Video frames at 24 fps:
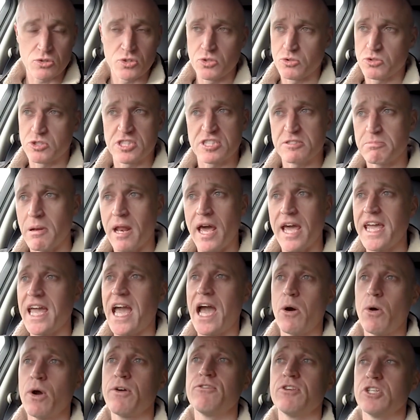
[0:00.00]
or your display,
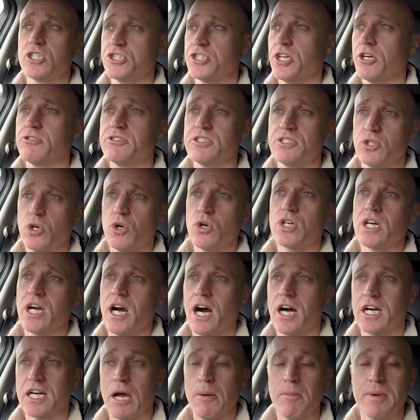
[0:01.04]
however it shows in your
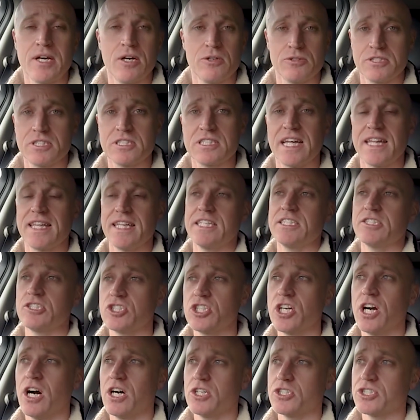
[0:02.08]
car, coming on to say that it's
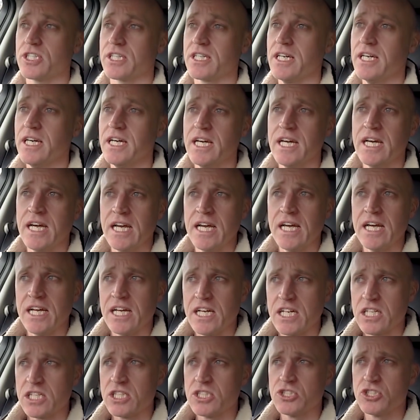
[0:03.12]
charging.
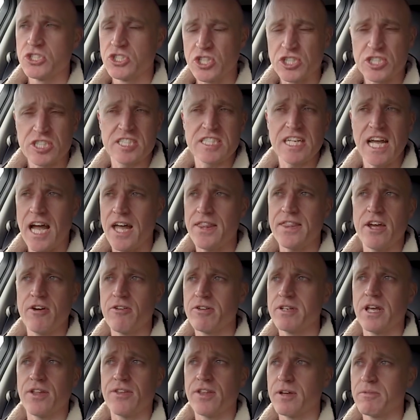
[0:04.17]
Just stand there
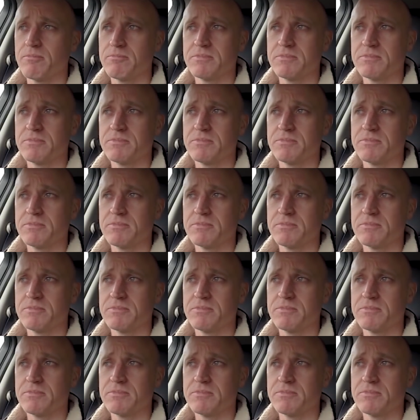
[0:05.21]
another